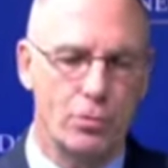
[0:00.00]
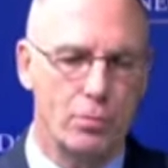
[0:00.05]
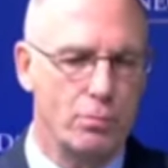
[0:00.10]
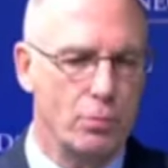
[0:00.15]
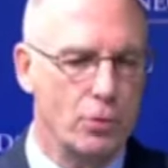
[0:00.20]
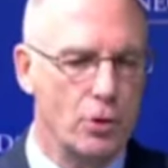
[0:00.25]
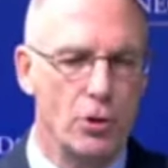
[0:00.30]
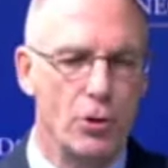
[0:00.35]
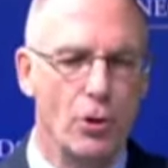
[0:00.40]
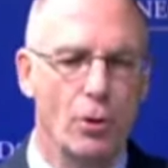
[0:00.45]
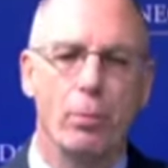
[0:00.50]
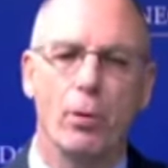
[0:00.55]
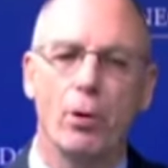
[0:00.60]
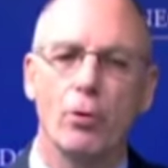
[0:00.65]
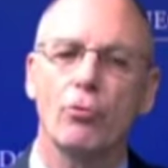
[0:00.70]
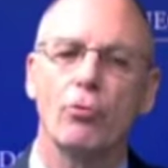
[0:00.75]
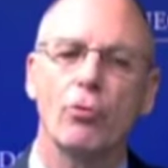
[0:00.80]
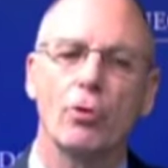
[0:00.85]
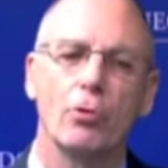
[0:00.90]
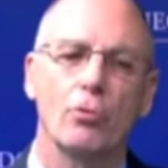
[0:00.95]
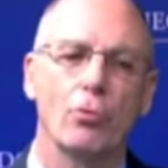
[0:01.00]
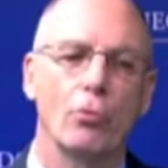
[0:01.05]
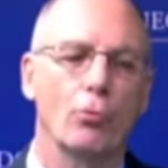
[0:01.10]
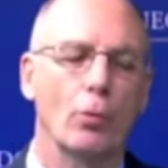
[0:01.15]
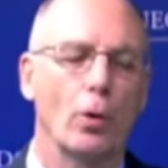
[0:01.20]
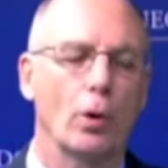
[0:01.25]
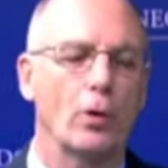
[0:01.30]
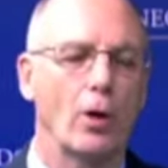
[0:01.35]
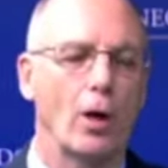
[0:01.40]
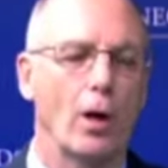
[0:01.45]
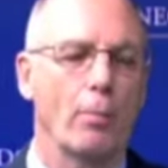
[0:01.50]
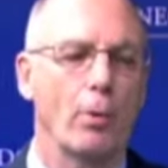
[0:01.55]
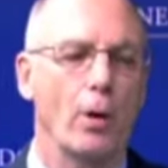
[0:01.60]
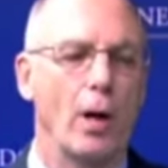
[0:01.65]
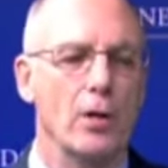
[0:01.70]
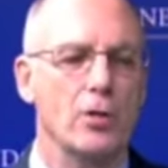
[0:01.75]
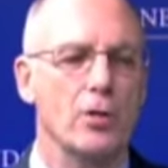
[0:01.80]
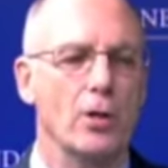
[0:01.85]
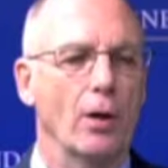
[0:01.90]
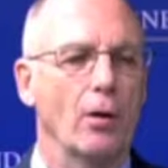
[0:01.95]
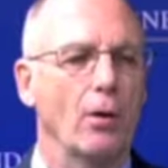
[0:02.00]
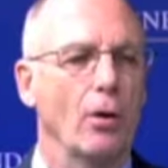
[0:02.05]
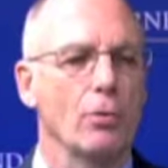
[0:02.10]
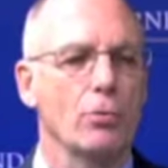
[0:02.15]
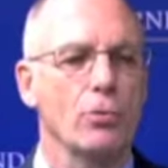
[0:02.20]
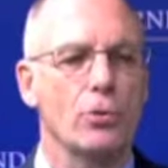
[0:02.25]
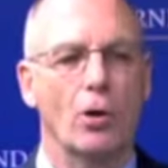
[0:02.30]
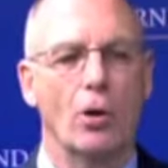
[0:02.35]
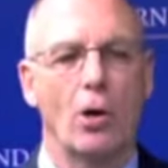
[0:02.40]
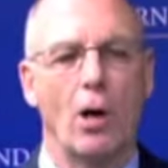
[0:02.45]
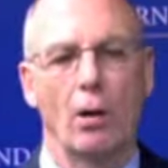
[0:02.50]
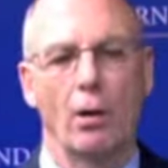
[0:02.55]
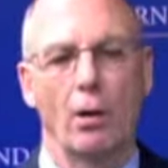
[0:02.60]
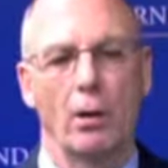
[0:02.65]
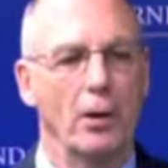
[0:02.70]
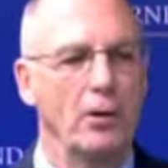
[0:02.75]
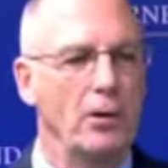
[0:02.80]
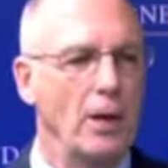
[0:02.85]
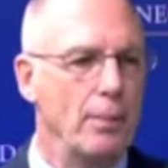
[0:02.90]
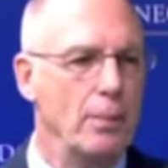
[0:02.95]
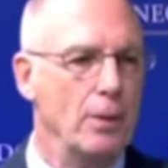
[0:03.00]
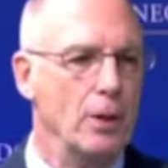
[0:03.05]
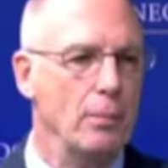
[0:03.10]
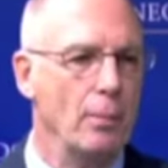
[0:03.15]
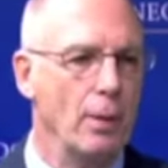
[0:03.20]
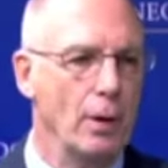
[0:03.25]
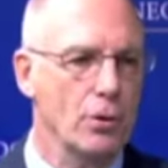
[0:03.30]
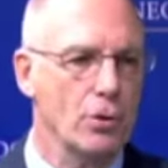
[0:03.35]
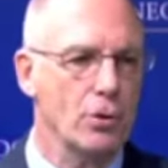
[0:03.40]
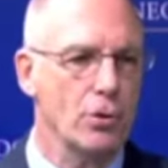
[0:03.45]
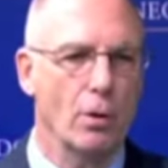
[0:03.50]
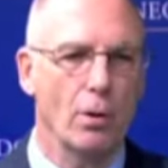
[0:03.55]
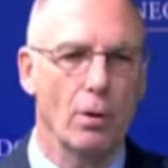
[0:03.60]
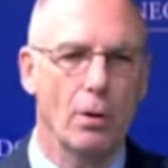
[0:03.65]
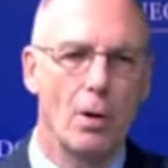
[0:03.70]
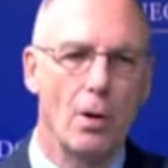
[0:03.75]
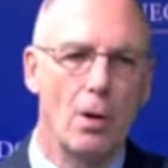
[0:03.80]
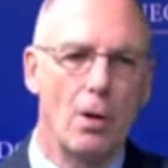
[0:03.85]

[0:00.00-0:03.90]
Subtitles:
senior person who's worked on a project goes to call on the deputy minister